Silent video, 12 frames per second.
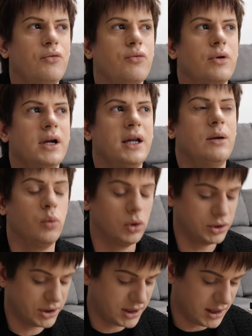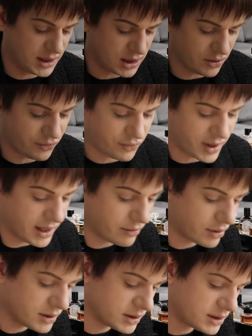of really wanted a
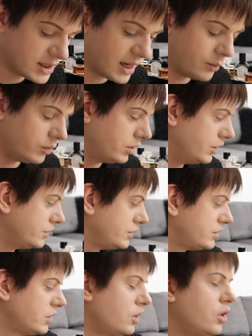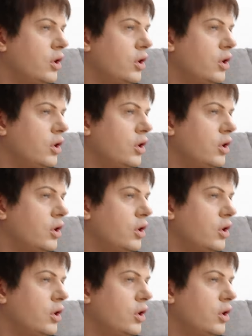fragrance that was